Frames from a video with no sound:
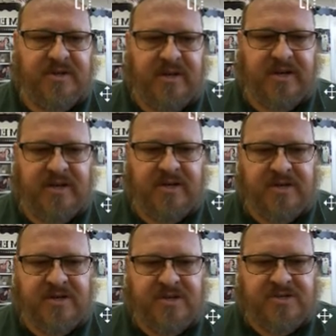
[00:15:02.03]
Okay.
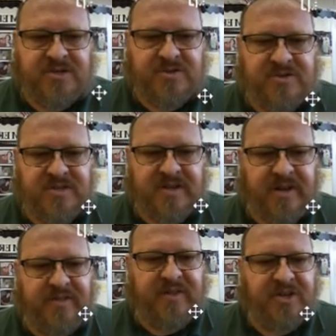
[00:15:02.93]
So
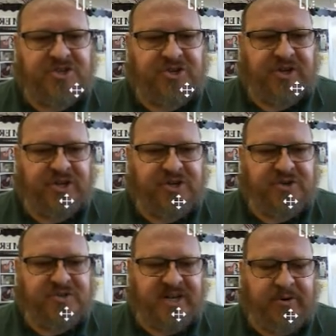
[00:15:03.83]
anything that you can
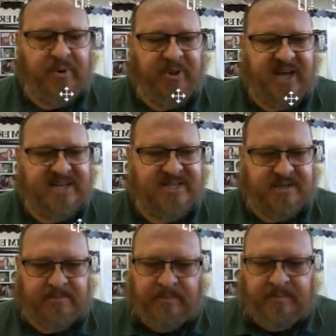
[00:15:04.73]
use in
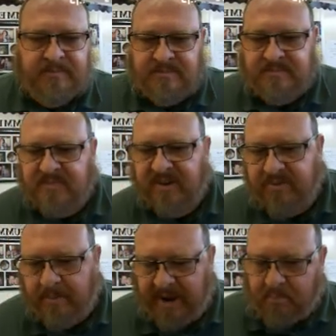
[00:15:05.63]
replace of
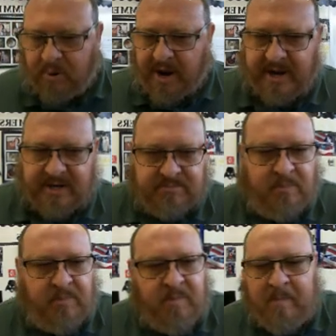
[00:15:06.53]
the main product.
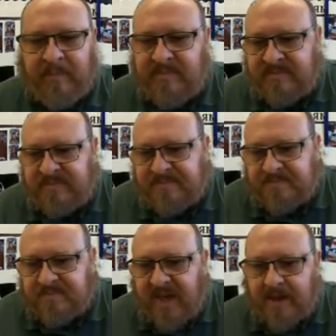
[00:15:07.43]

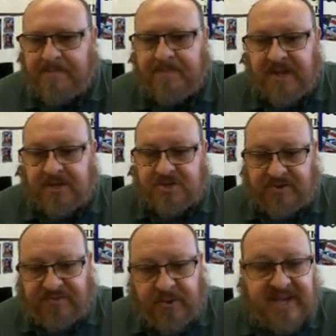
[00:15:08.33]
Okay, so
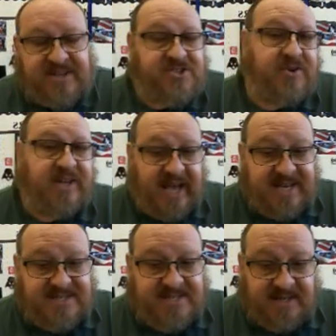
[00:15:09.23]
if you answer
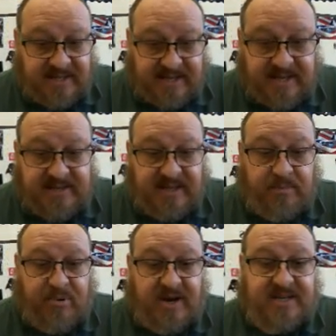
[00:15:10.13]
yes, again, then
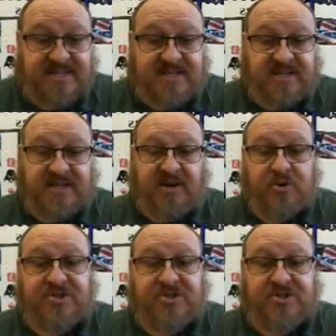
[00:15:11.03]
the product or